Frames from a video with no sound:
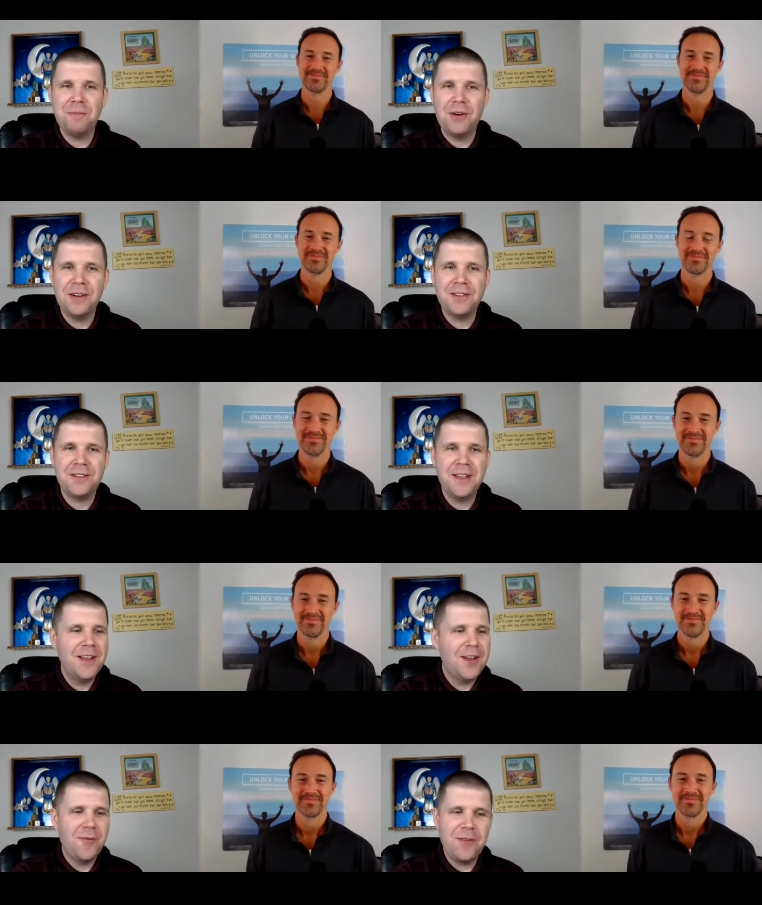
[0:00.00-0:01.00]
Speaker 1: books.
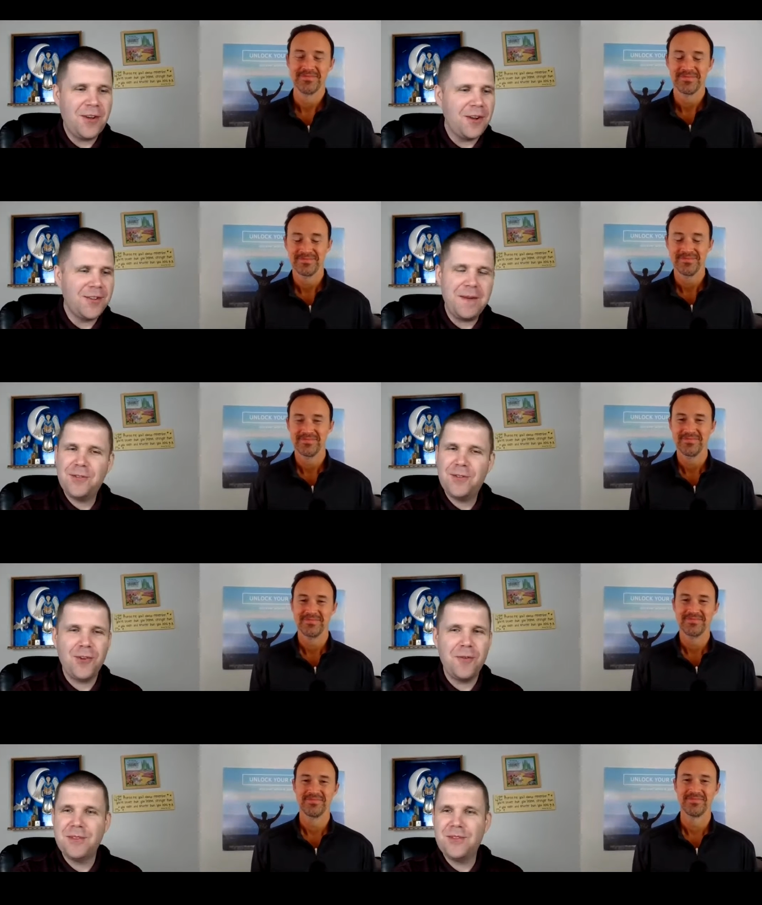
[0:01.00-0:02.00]
We've talked about
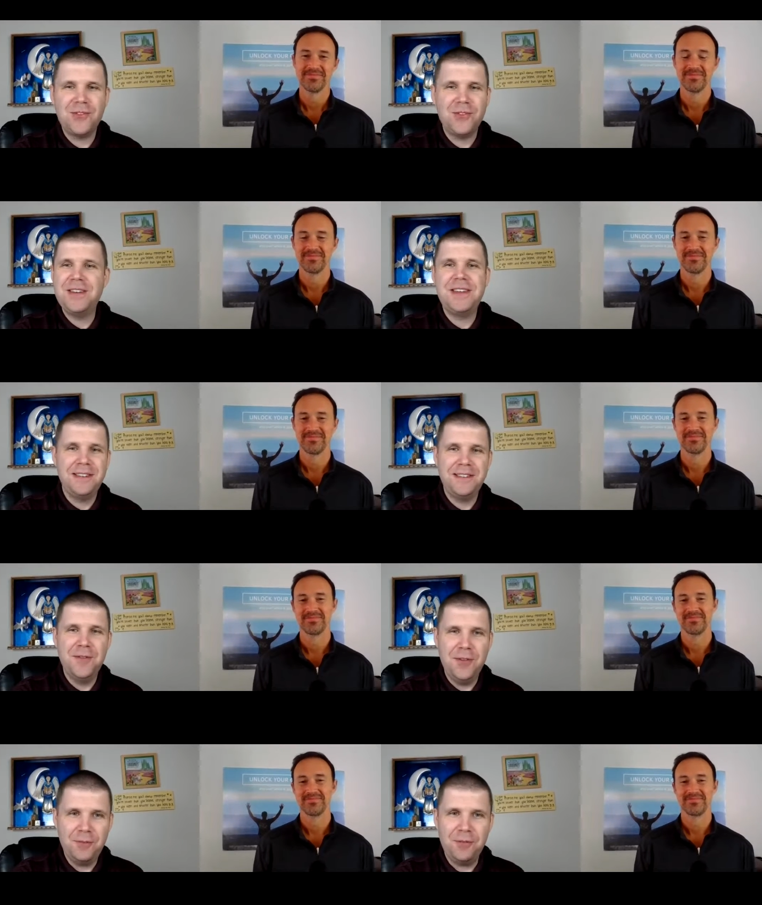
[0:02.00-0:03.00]
so much goodness in
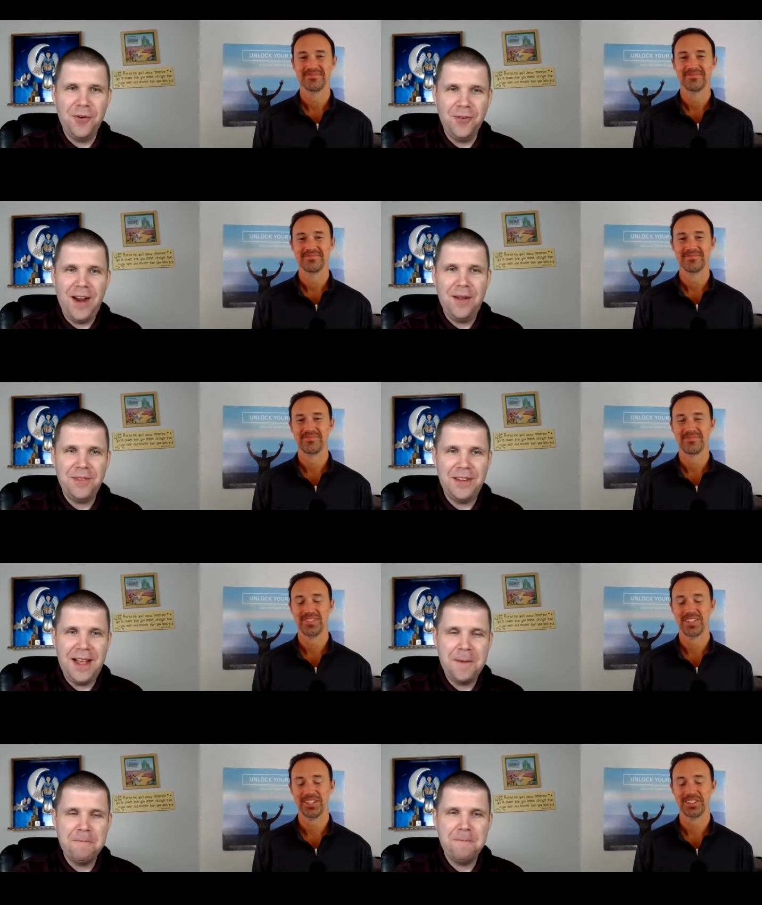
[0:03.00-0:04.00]
this program today.
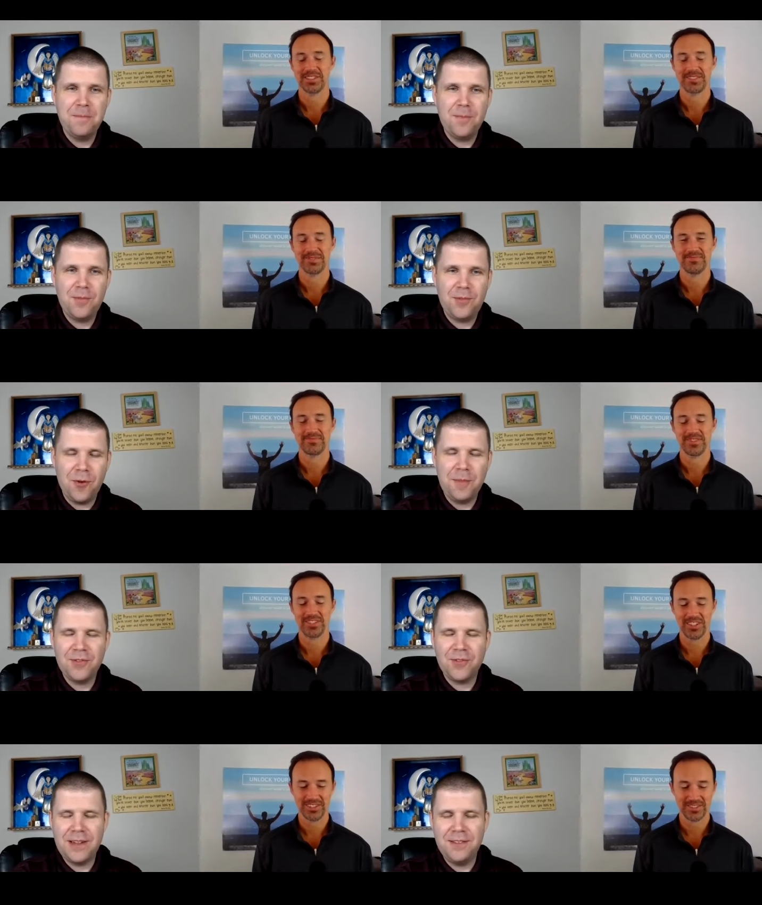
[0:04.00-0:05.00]
Yes. So much
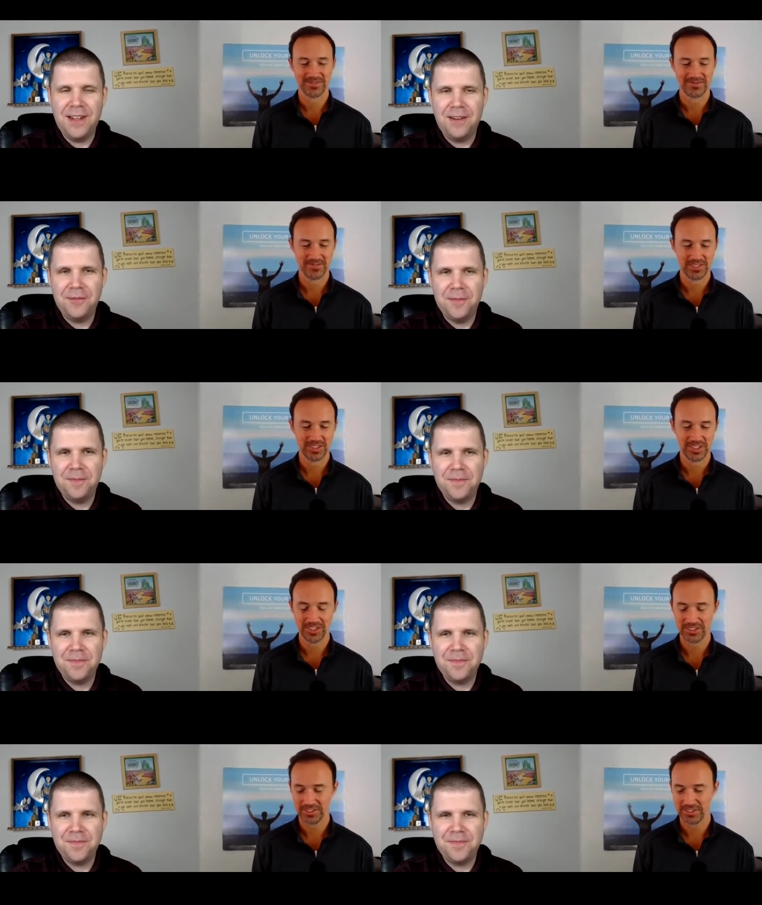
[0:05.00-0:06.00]
great stuff.
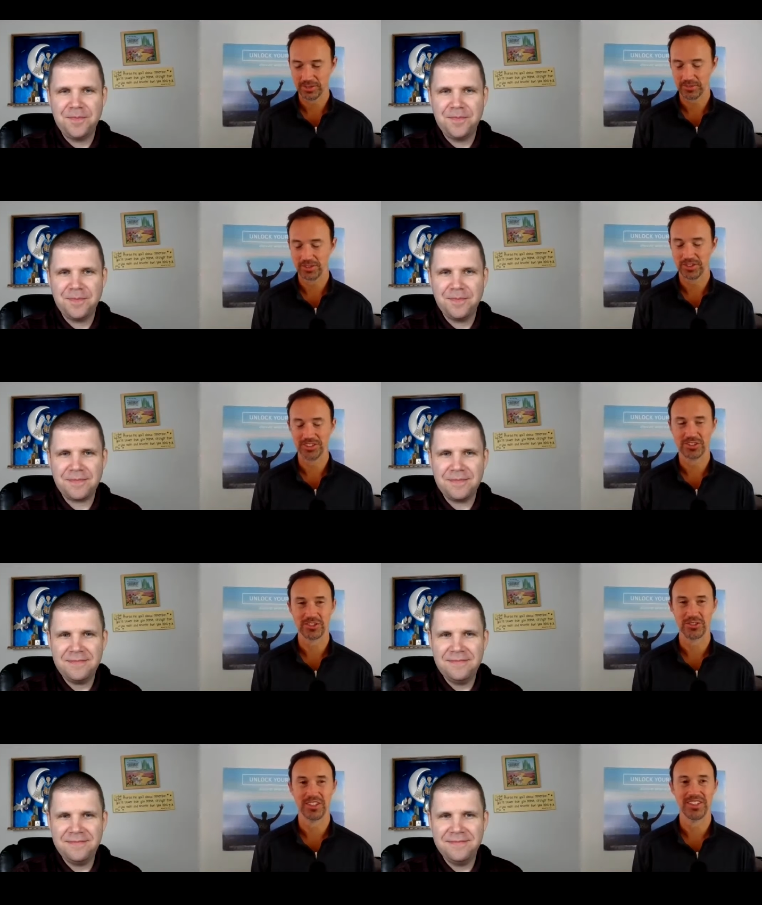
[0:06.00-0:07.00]
Speaker 2: Jonathan, this has been such a
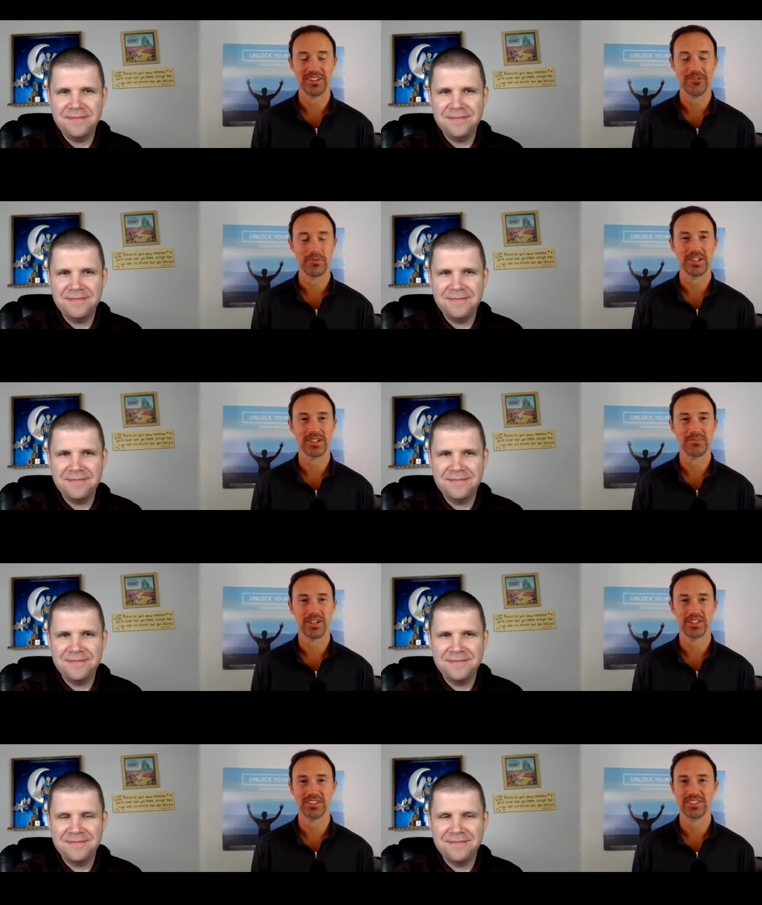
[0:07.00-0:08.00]
treat. And everybody, my
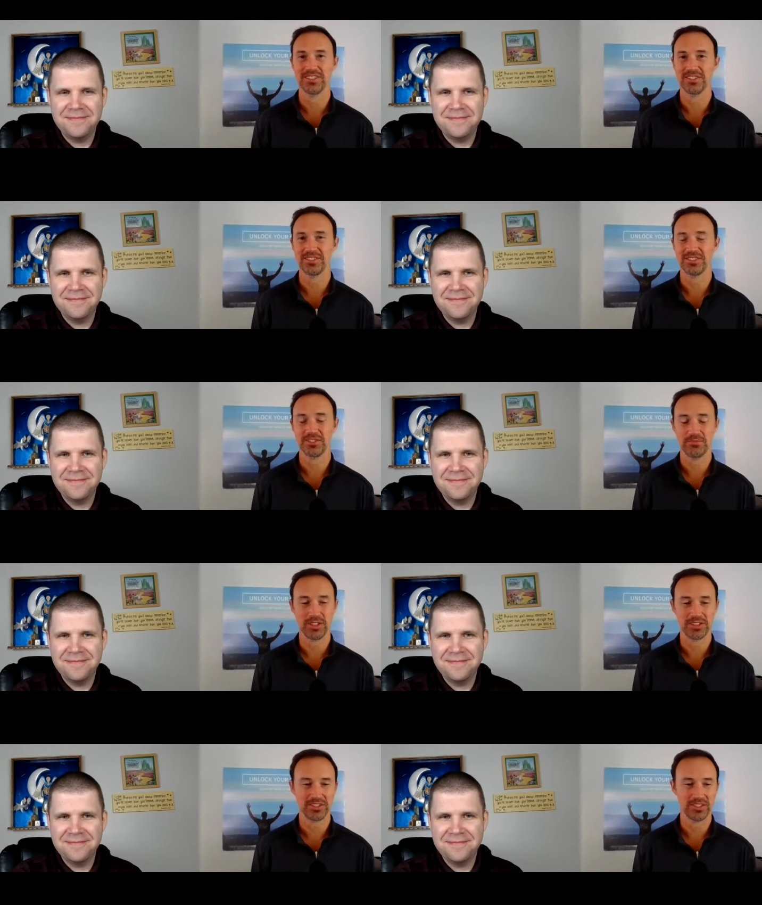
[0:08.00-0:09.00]
goodness, is there so
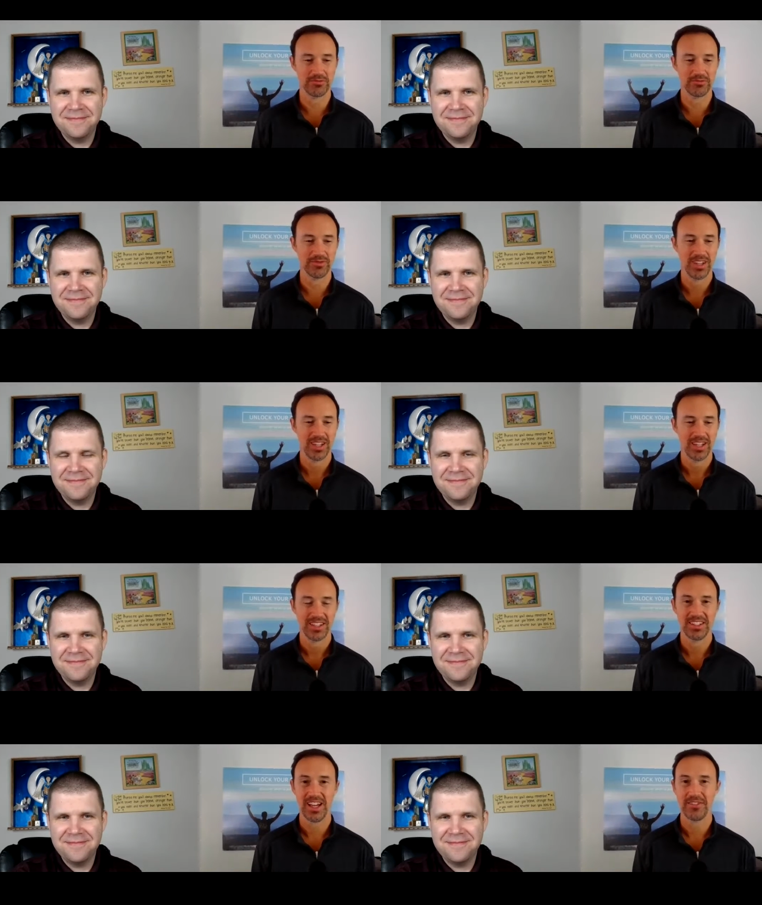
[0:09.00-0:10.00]
much to
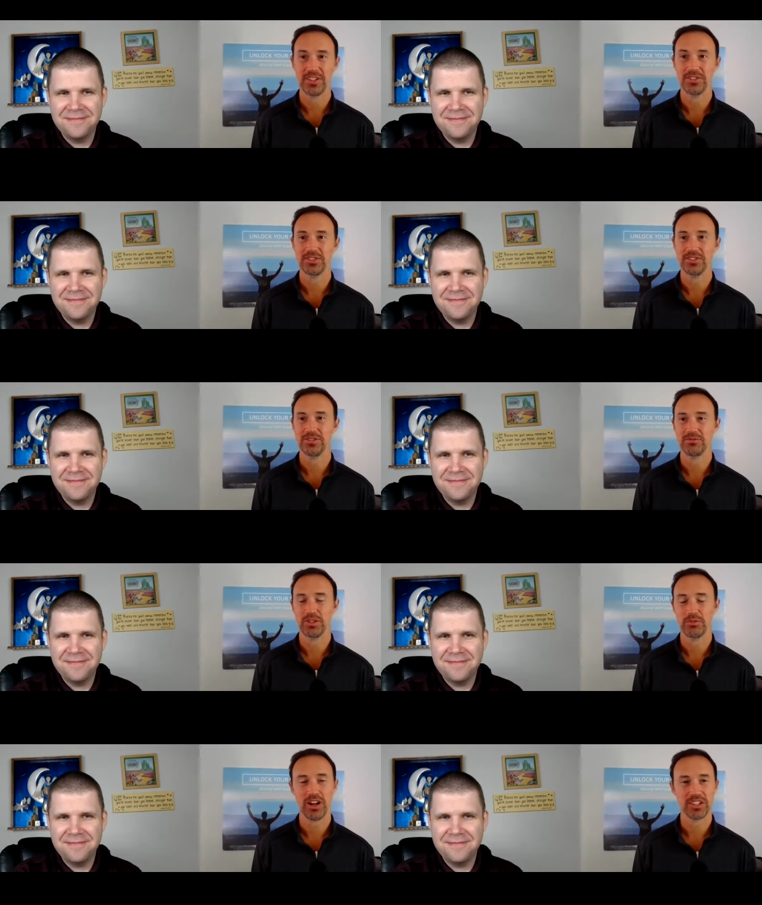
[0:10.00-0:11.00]
dive into,
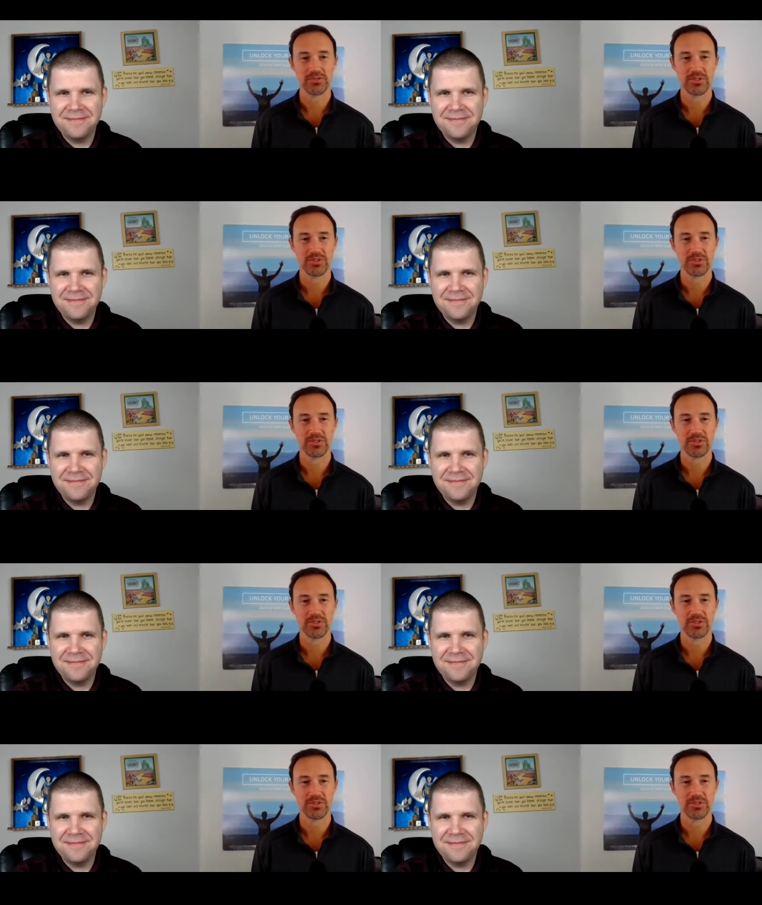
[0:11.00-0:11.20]
rewatch,